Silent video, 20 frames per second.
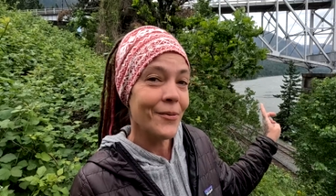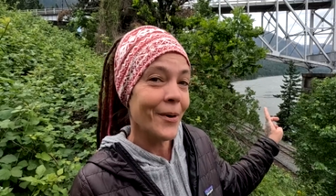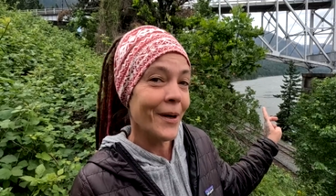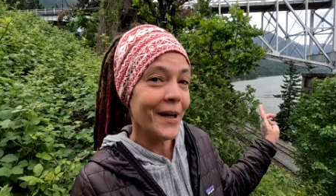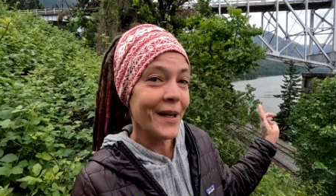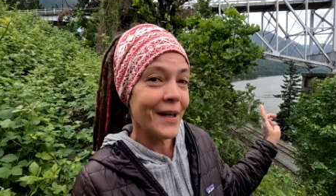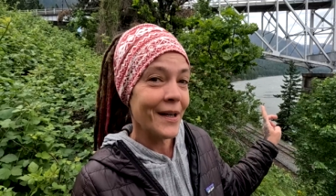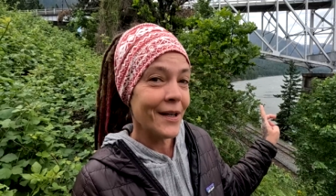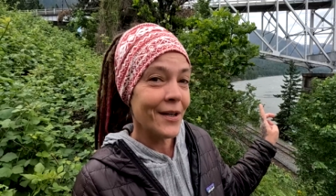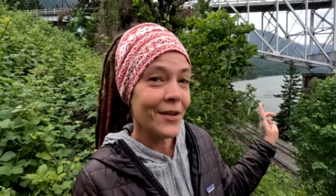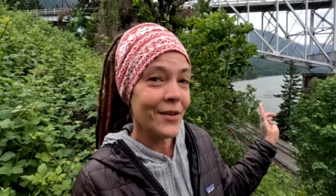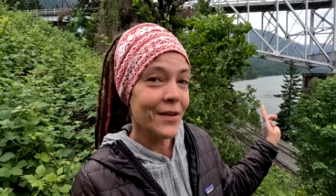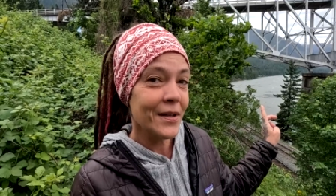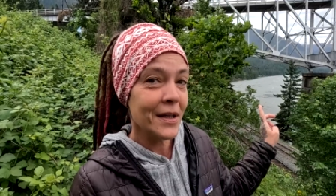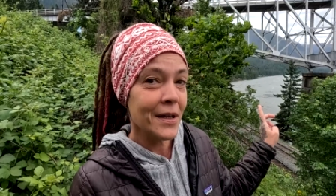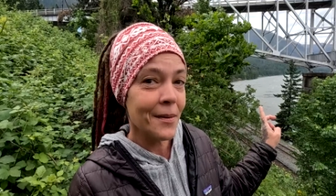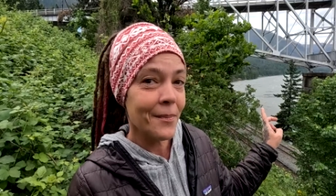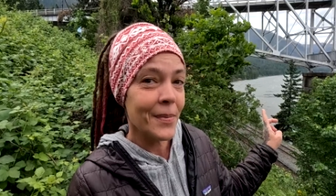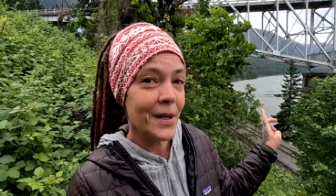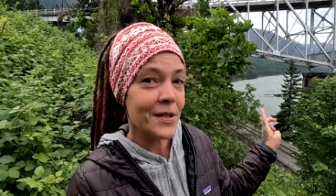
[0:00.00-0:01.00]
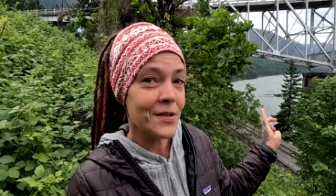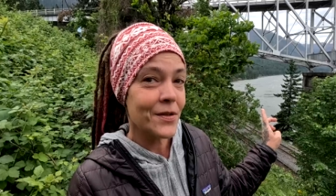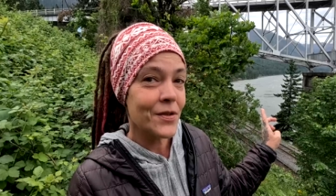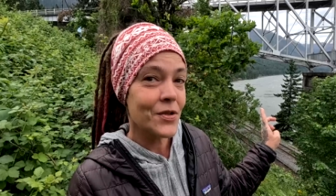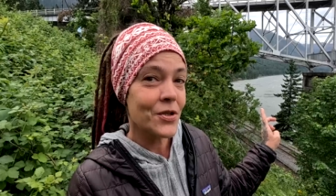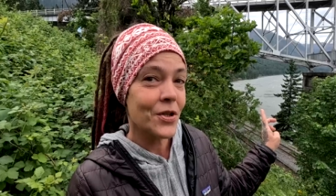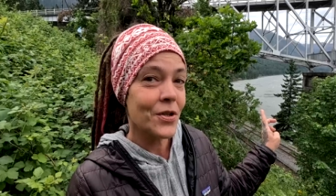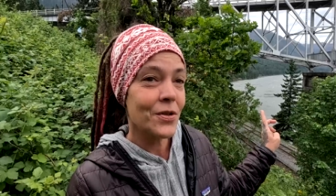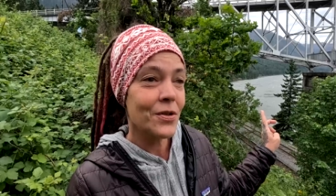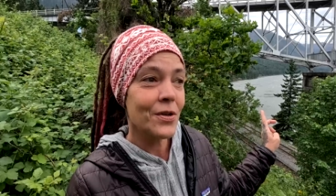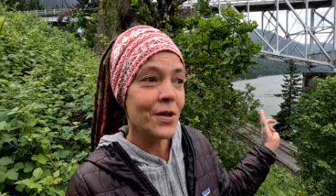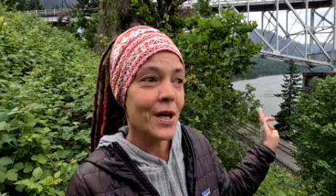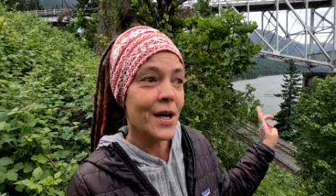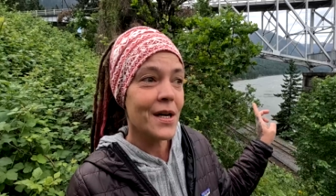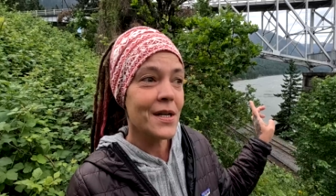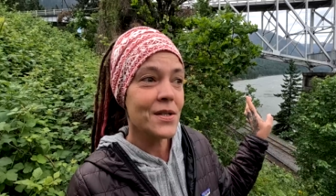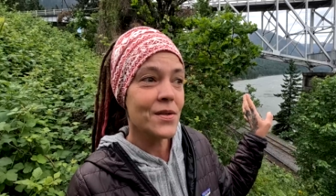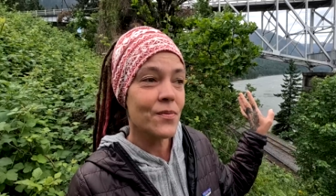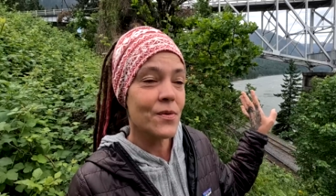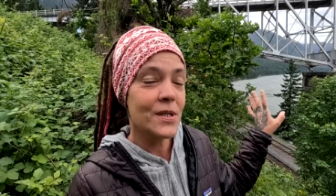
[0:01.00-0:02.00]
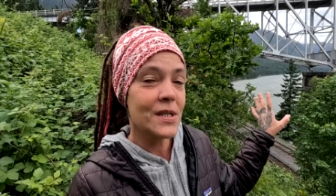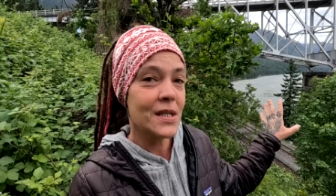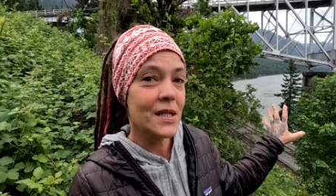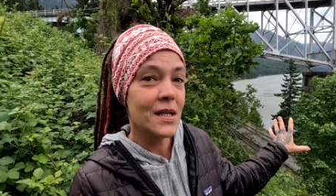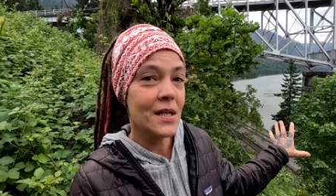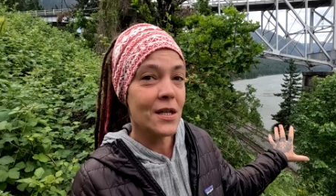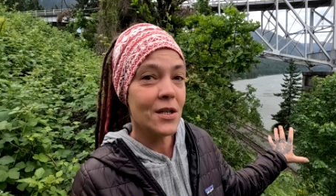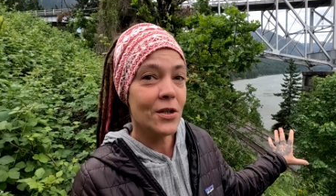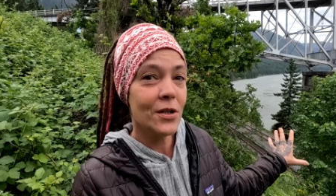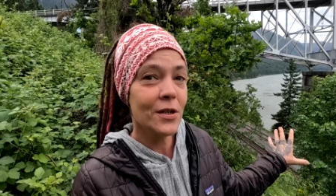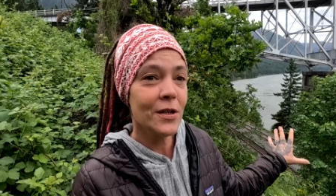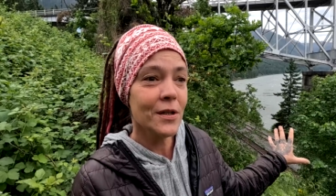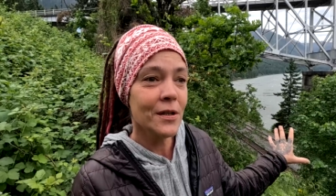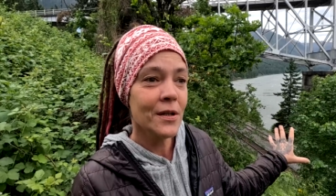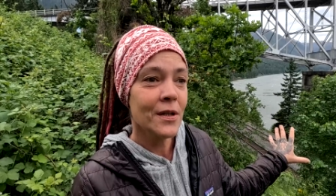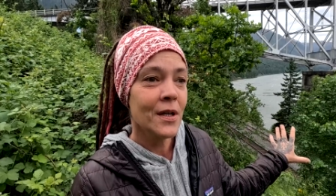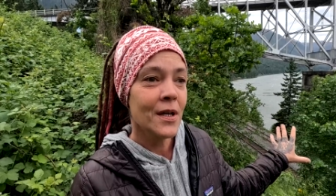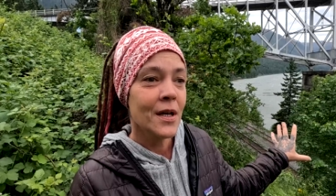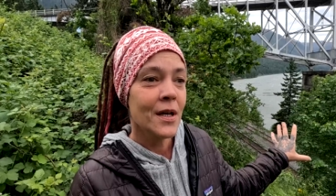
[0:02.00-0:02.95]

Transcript: right here that I'm about to show you guys was here,